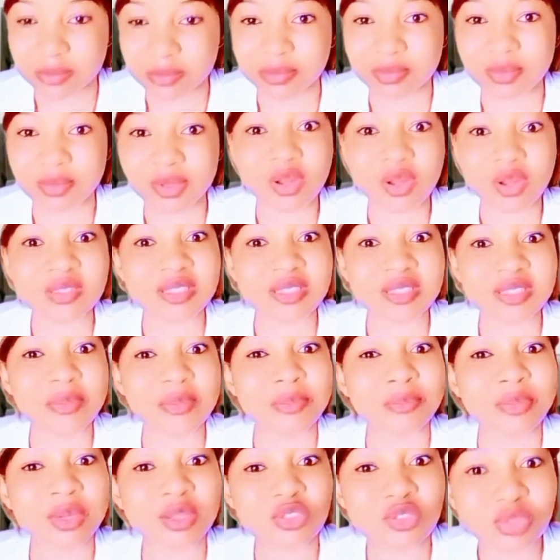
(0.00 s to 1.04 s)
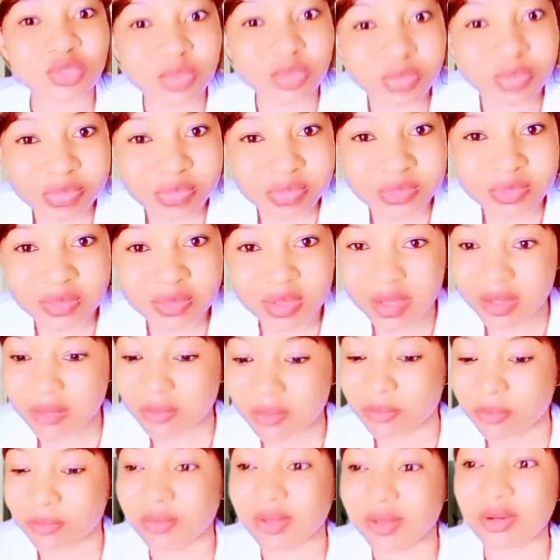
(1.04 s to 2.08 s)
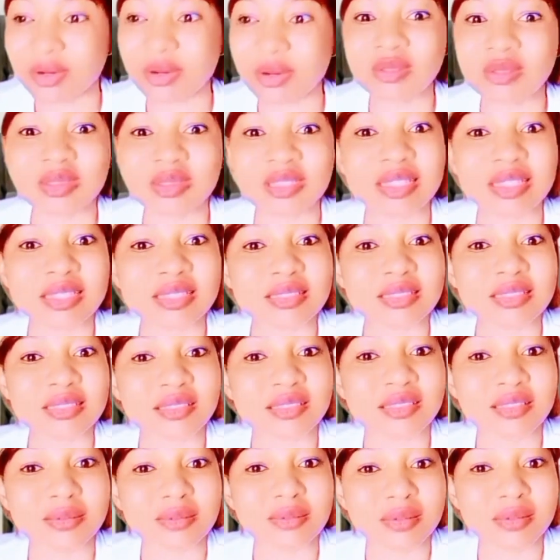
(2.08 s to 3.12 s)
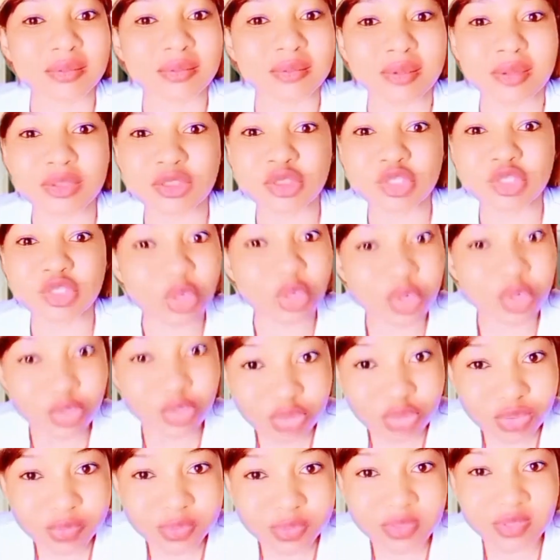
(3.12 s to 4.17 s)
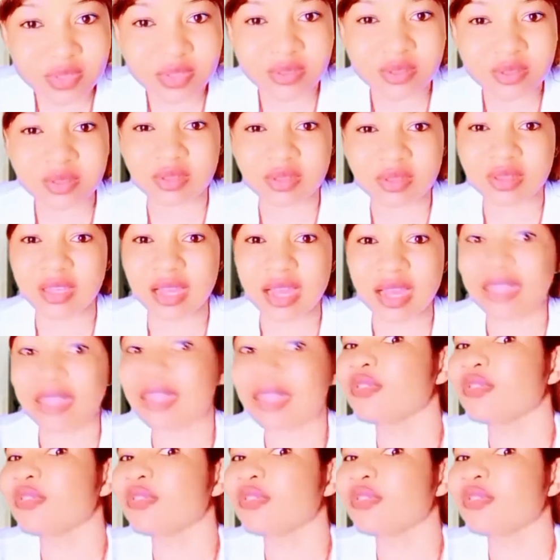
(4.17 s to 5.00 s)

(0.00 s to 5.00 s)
walks alone while noise gathers in crowds? They'll call you distant.